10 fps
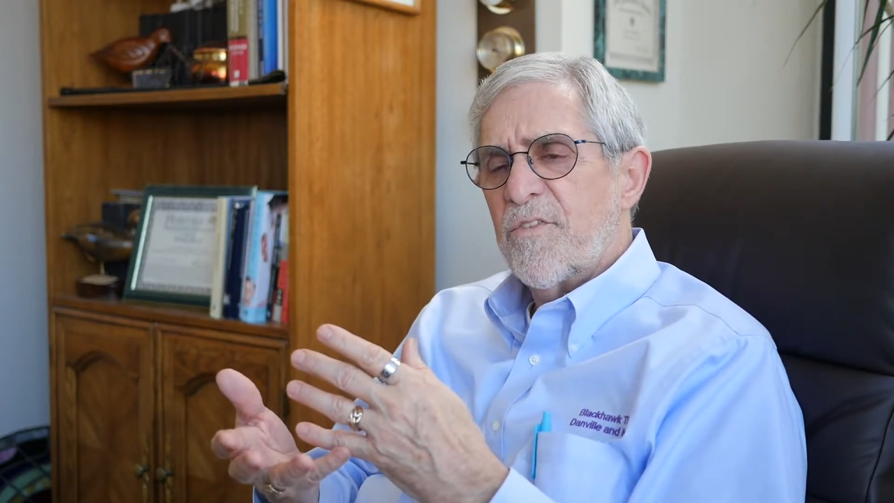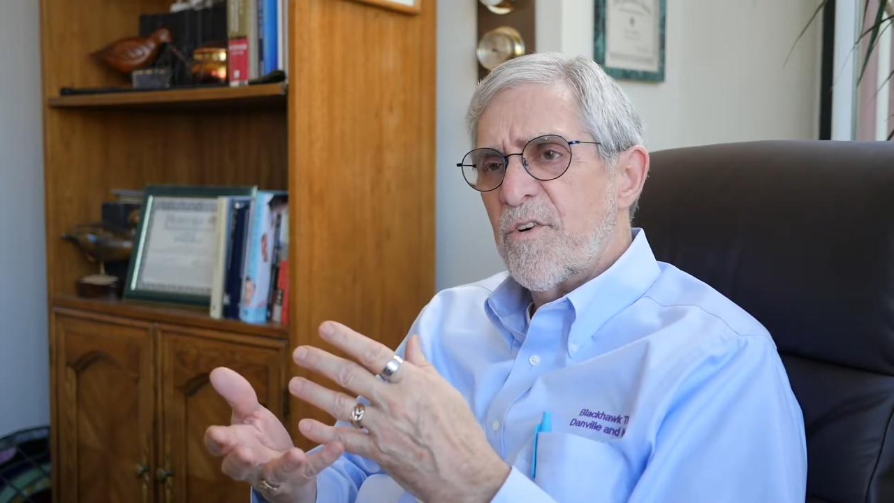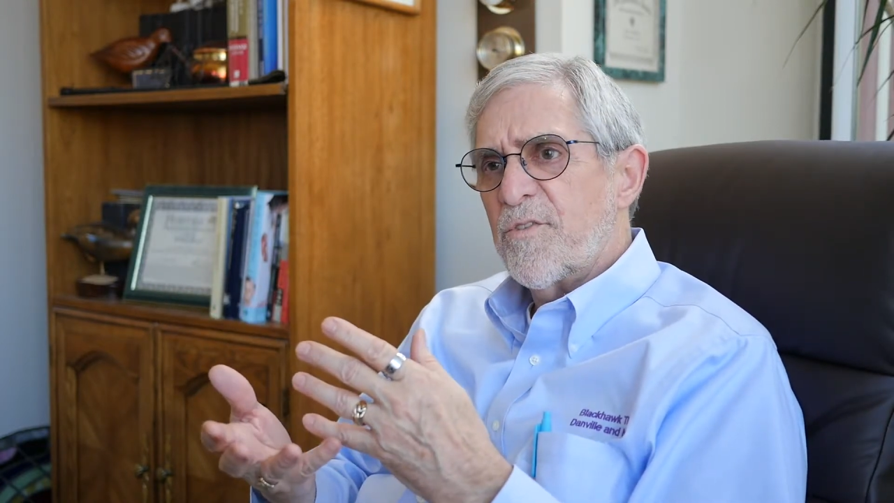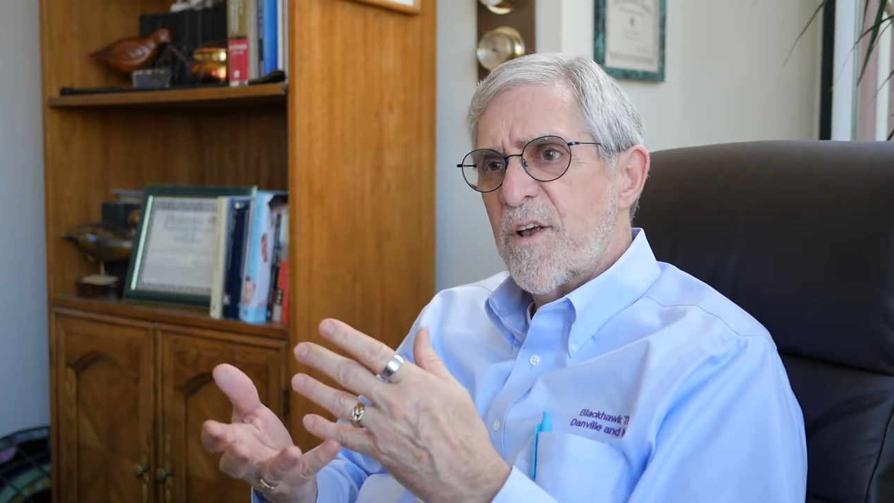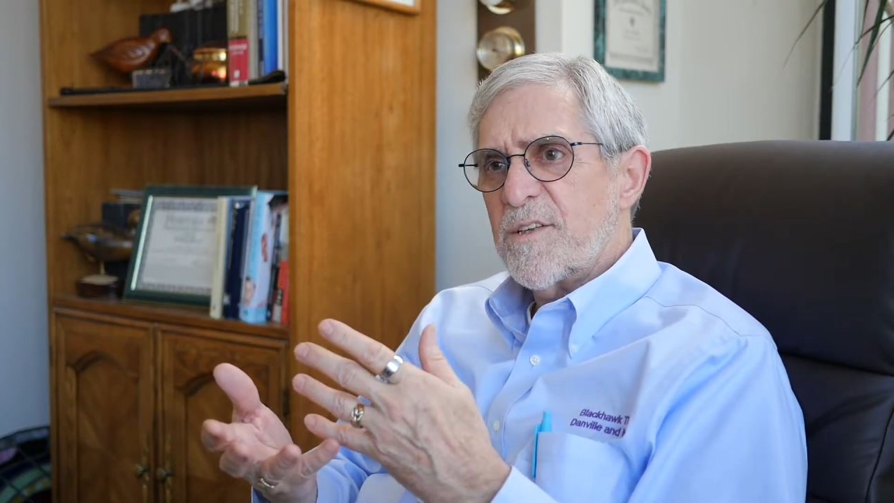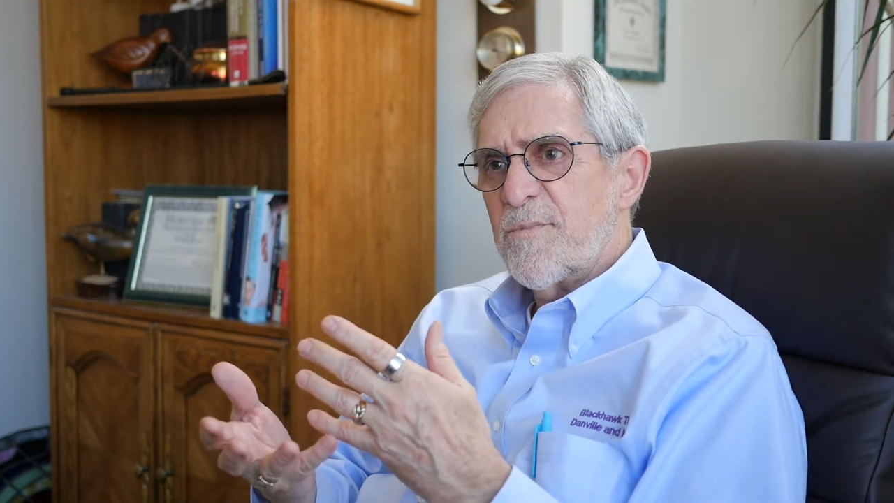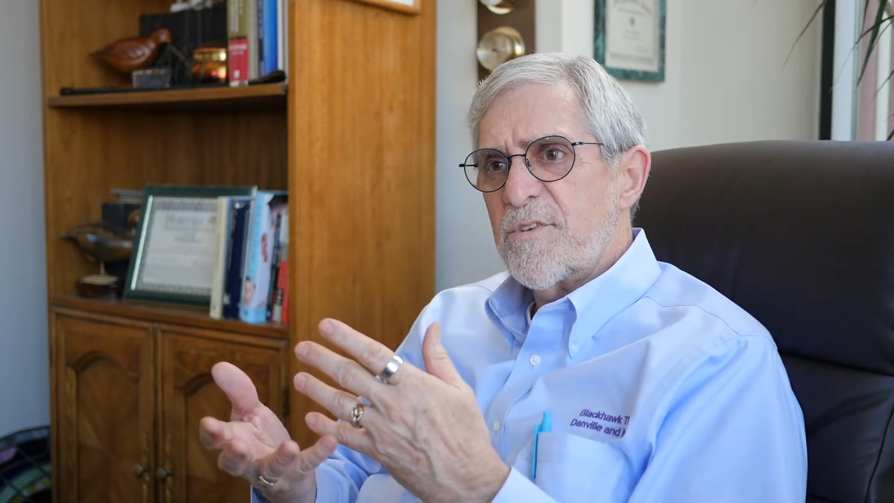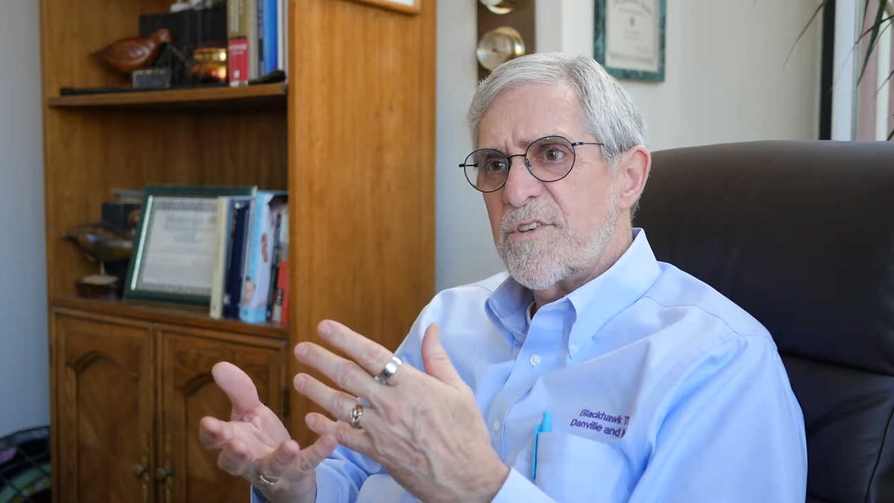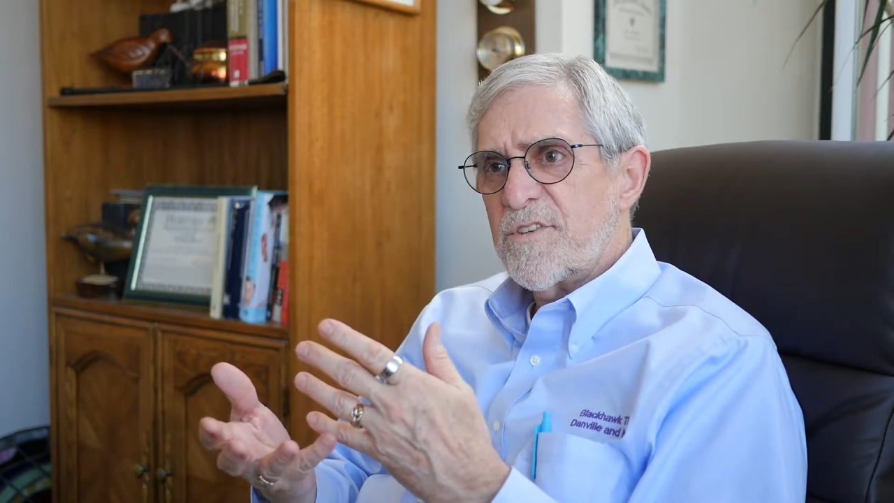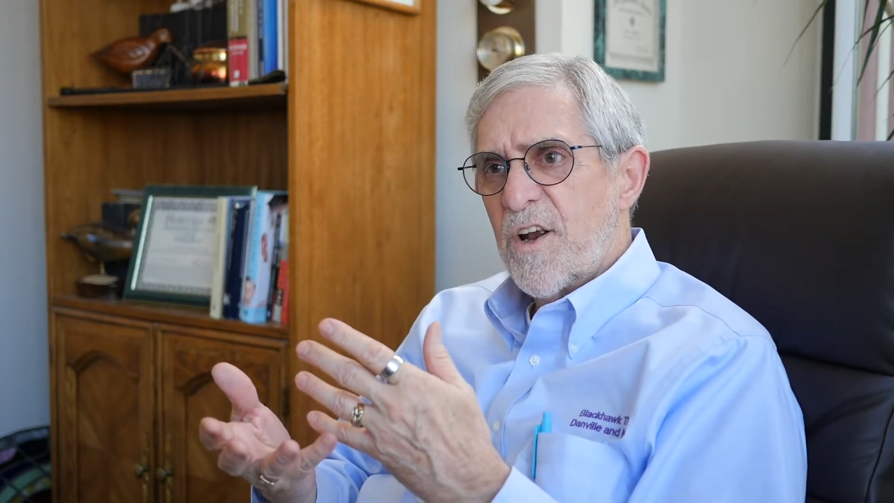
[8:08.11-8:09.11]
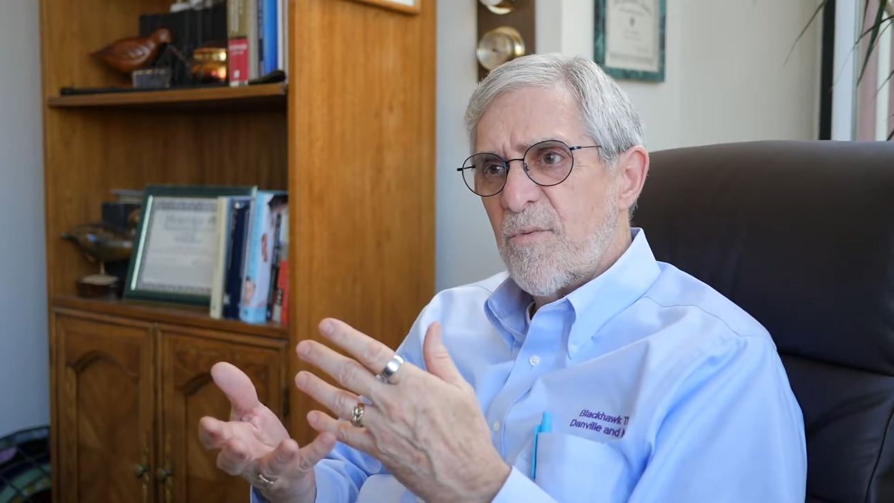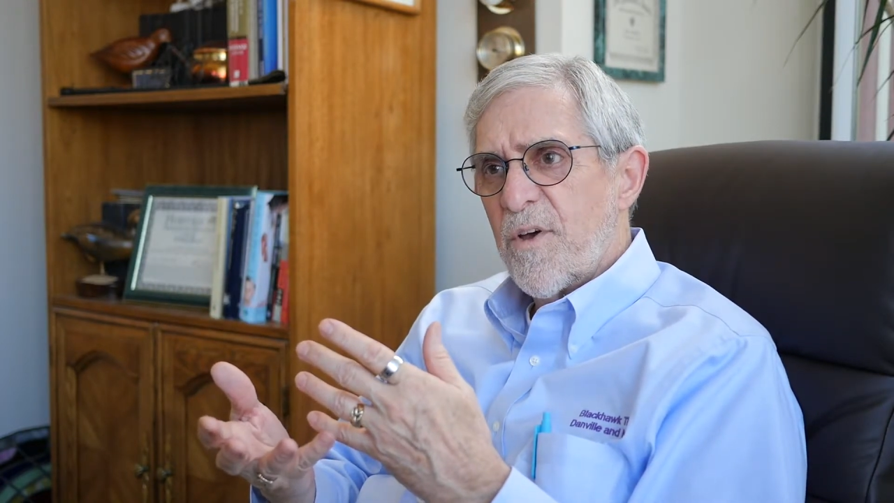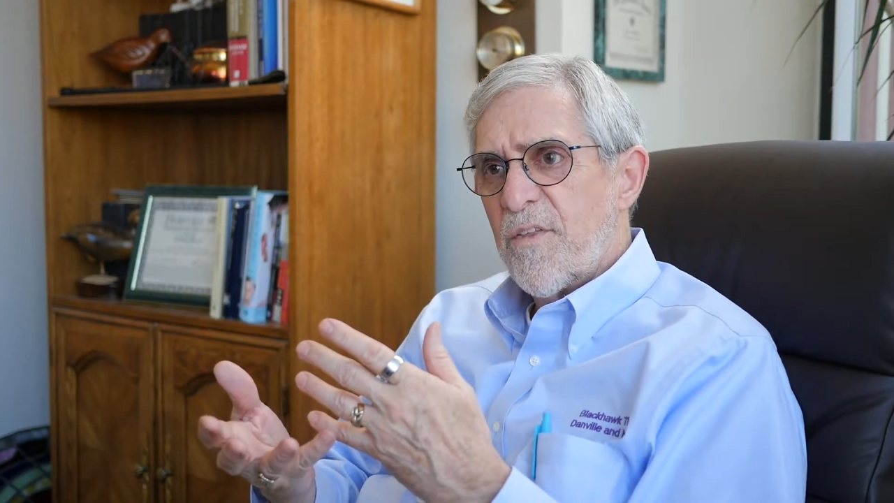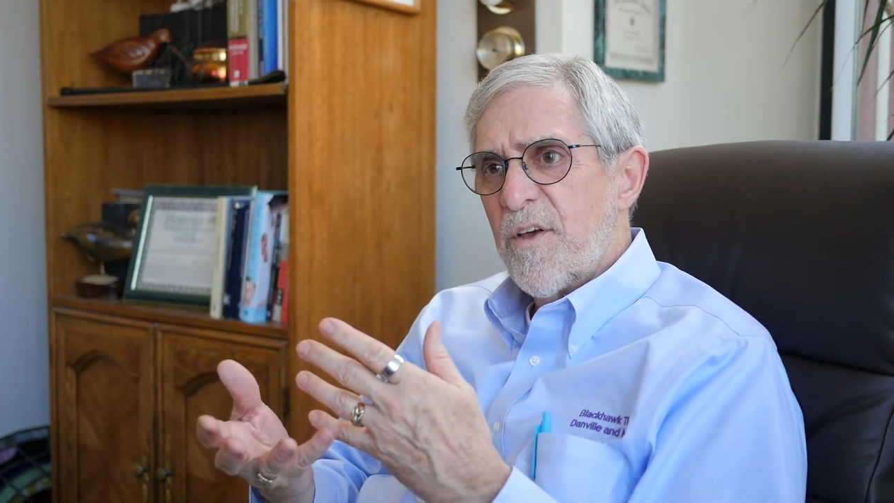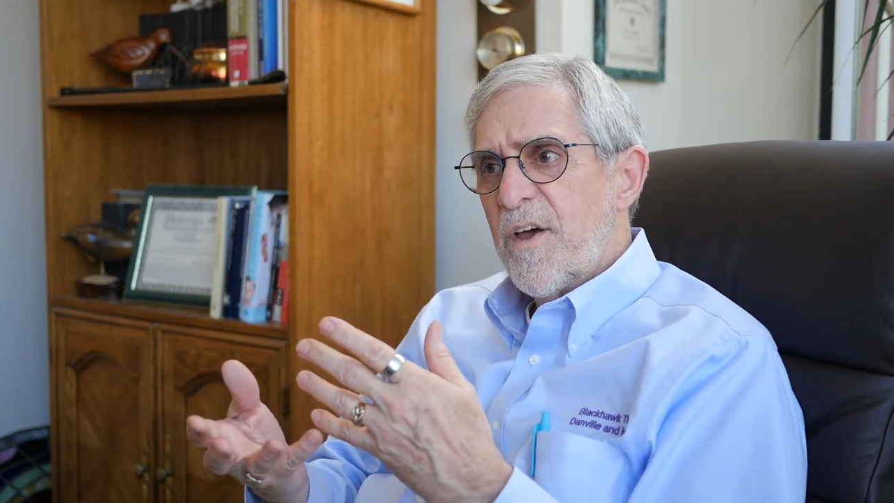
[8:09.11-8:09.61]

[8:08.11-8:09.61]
neurotransmitters to start with.